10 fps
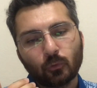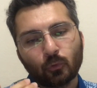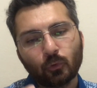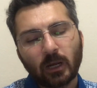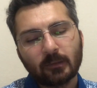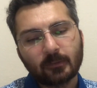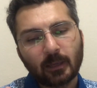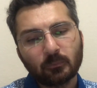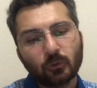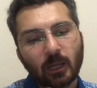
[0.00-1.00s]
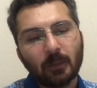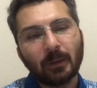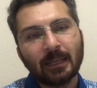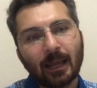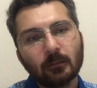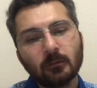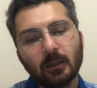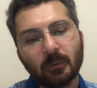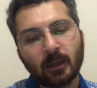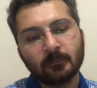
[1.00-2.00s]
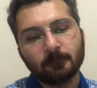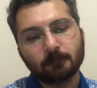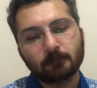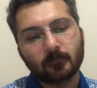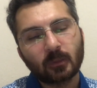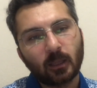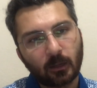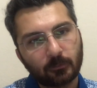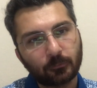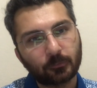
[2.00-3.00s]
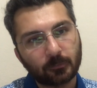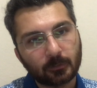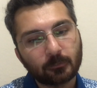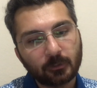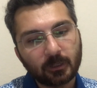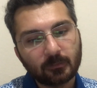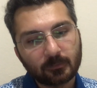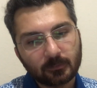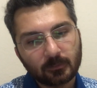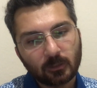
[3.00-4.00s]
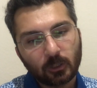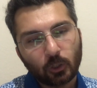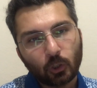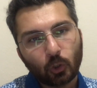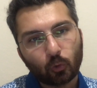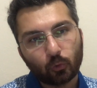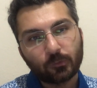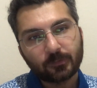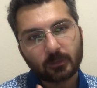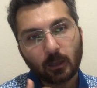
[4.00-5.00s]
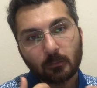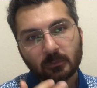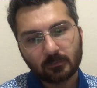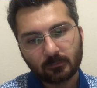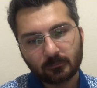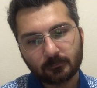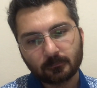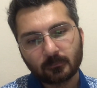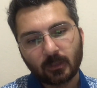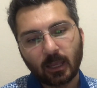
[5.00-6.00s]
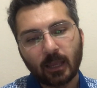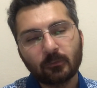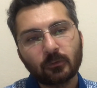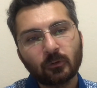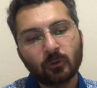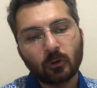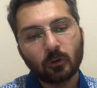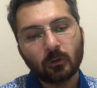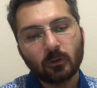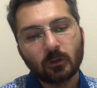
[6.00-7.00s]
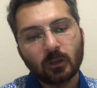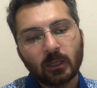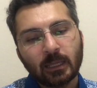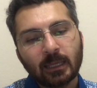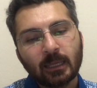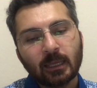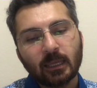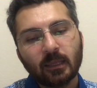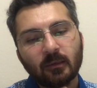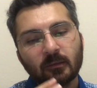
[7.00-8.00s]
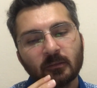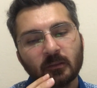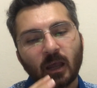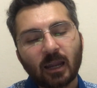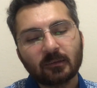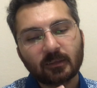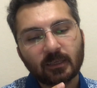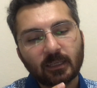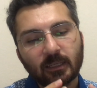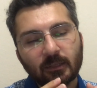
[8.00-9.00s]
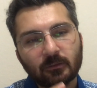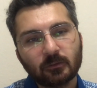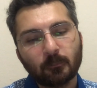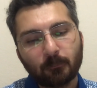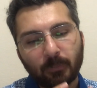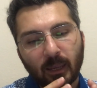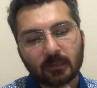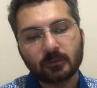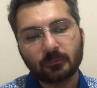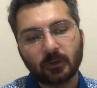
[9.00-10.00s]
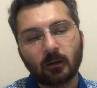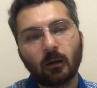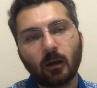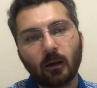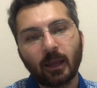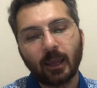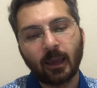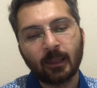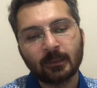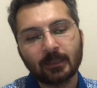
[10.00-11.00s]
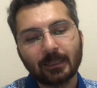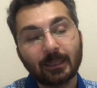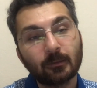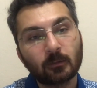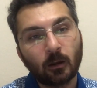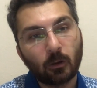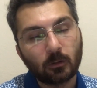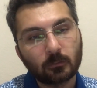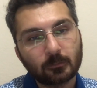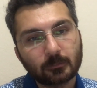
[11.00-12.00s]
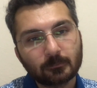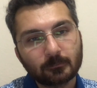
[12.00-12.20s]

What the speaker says: you attempt to help an elderly man across the street, you stumble as you go, he is knocked into the path of a car and is hurt.